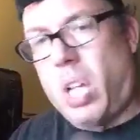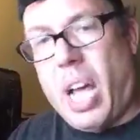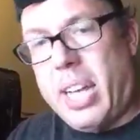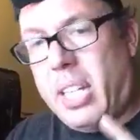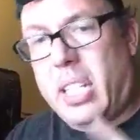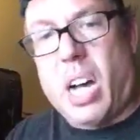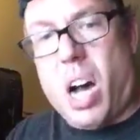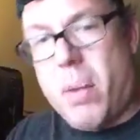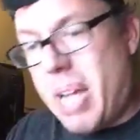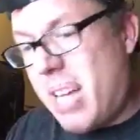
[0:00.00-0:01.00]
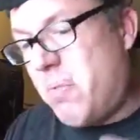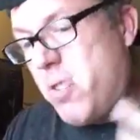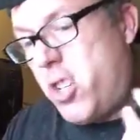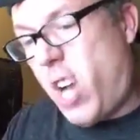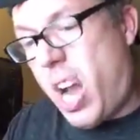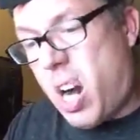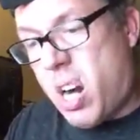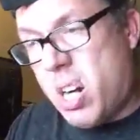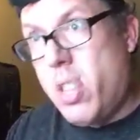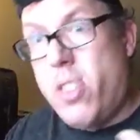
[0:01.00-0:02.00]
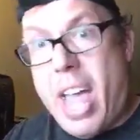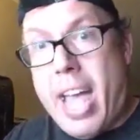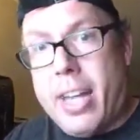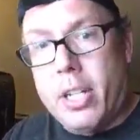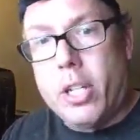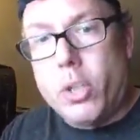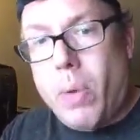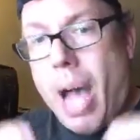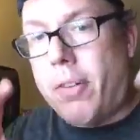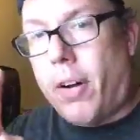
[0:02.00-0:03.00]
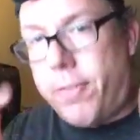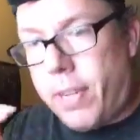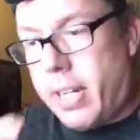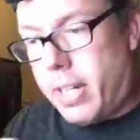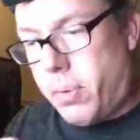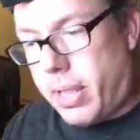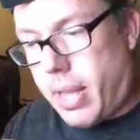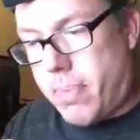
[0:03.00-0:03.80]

like, comment, share, then you have affinity with